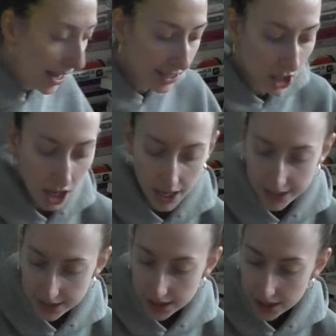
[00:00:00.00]
I got
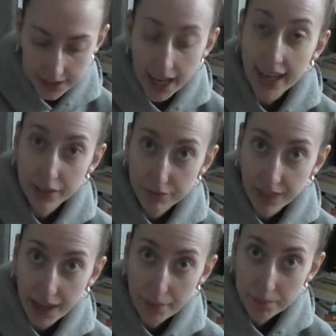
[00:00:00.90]
10 of
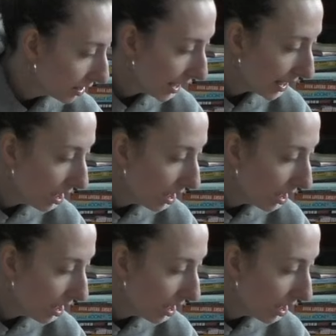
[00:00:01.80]
them. They